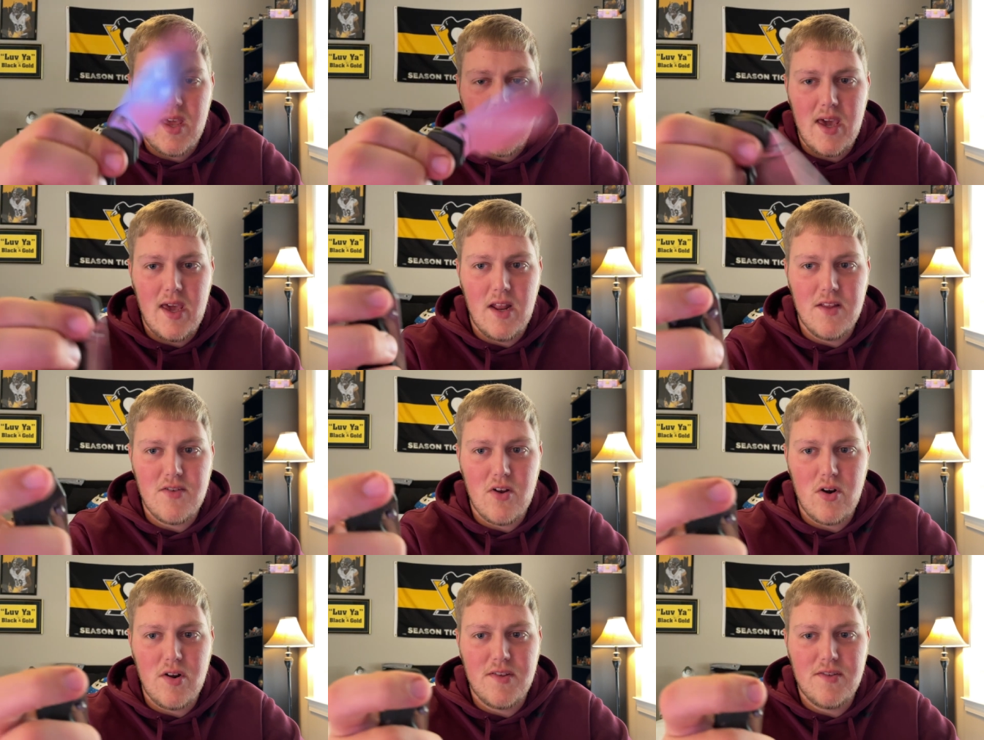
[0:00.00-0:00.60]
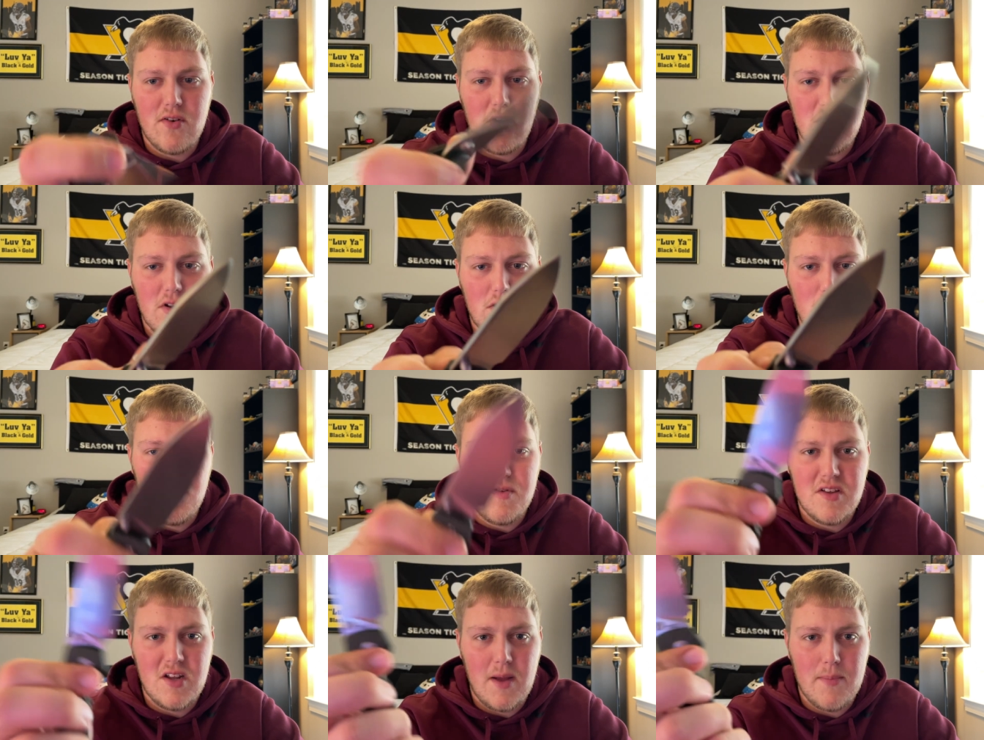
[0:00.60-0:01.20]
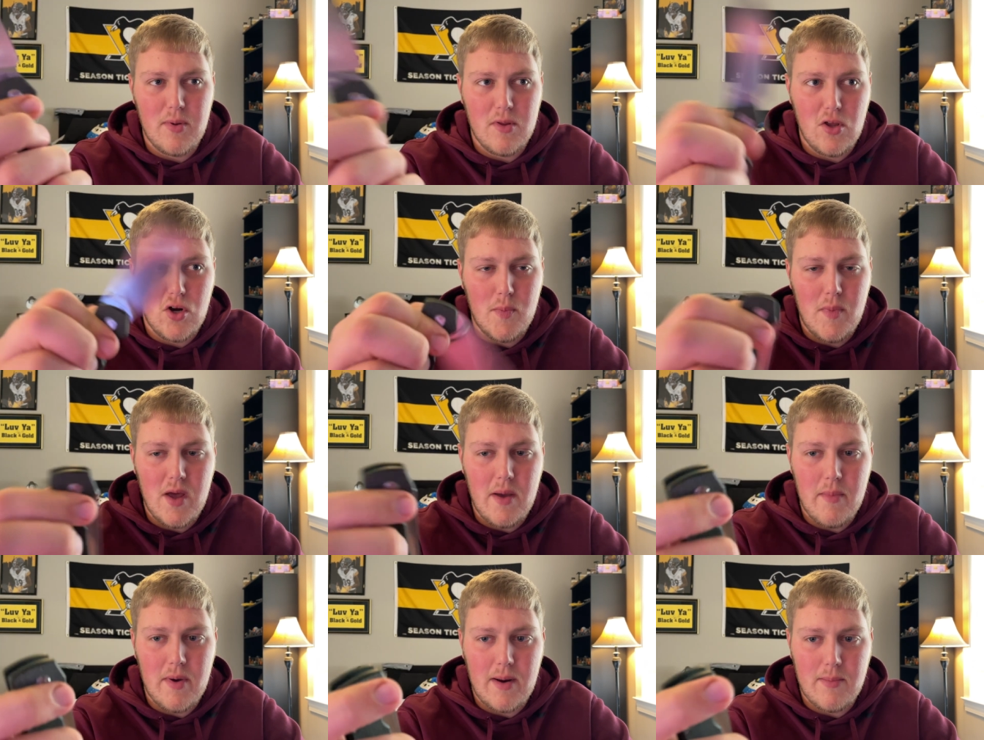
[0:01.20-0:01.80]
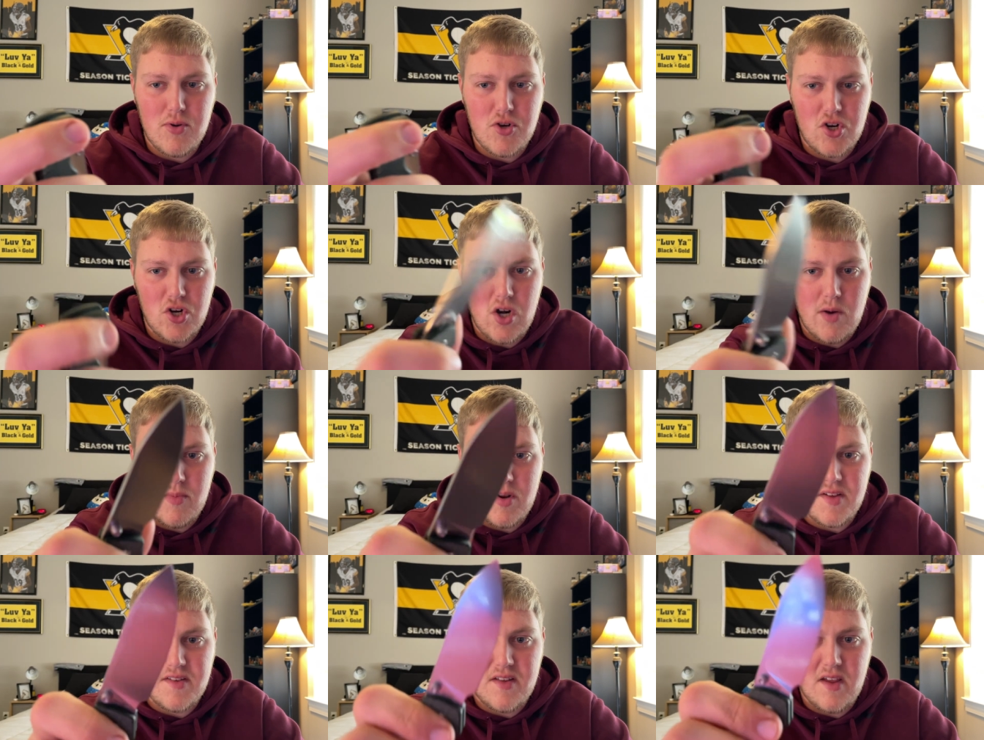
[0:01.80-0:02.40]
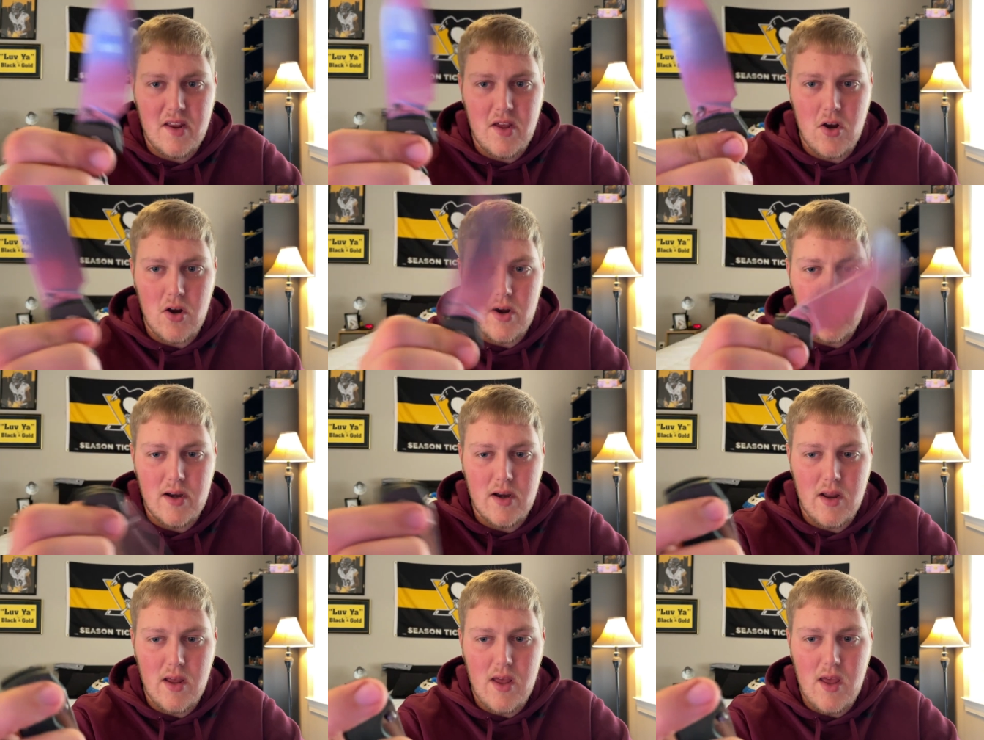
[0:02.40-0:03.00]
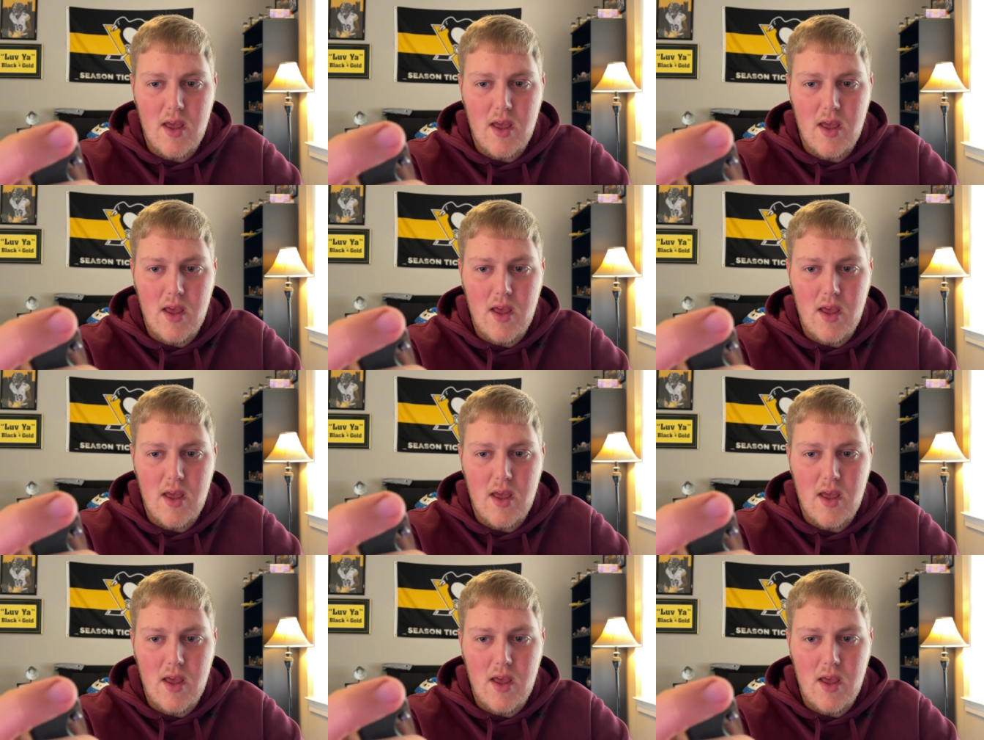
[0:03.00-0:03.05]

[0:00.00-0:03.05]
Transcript: And it's already starting to loosen up a little bit, but I'm sure I'm going to sit here and